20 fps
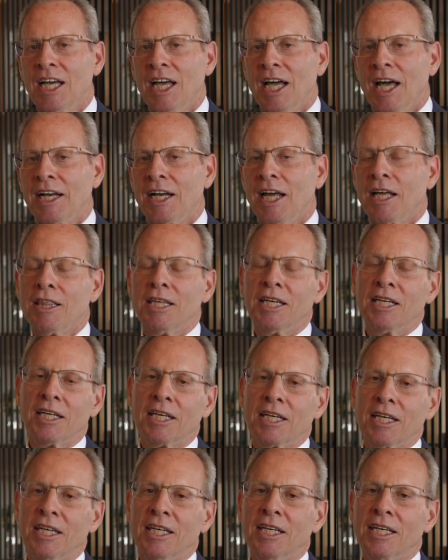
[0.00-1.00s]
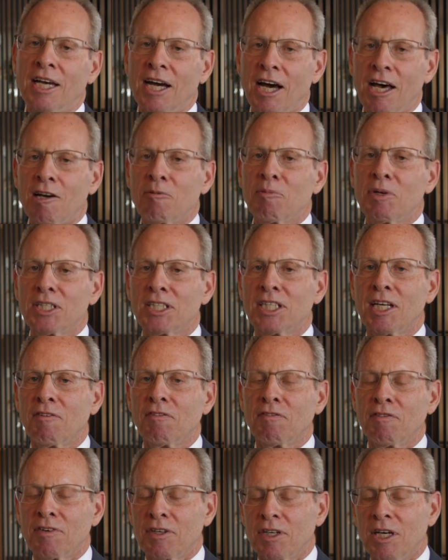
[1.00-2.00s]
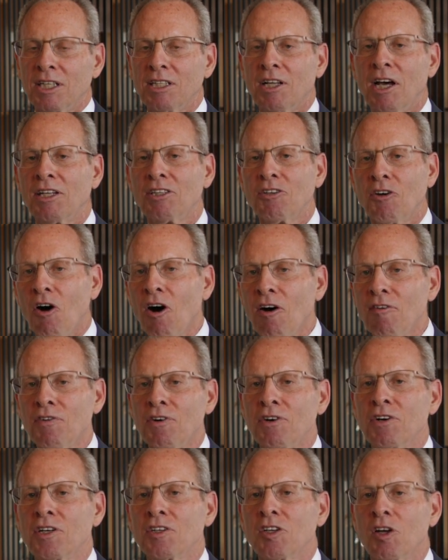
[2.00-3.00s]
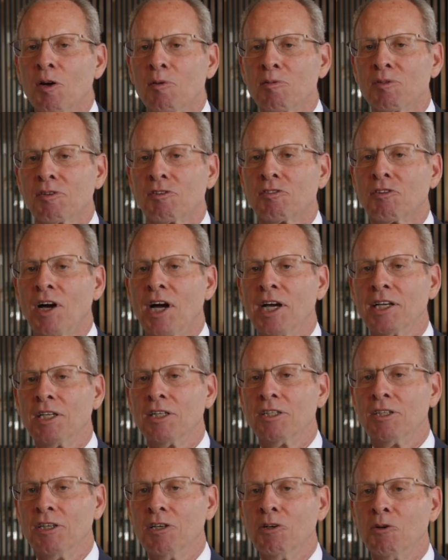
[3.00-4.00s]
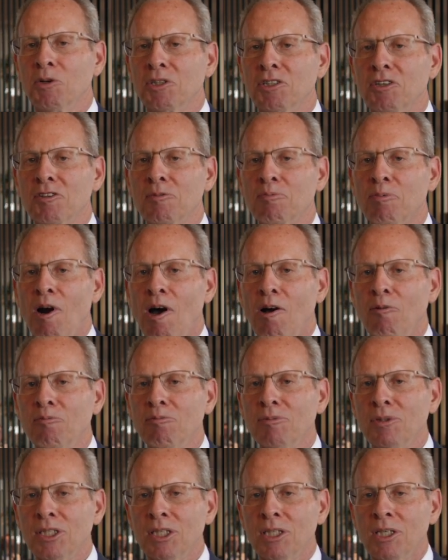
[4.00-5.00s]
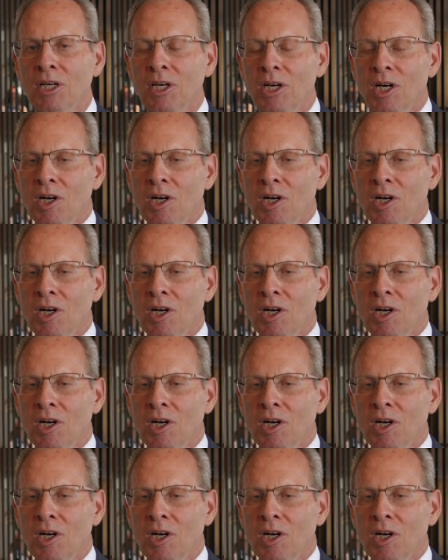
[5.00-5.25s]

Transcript: And I think economists have a lot to offer in terms of trying to deal with those problems,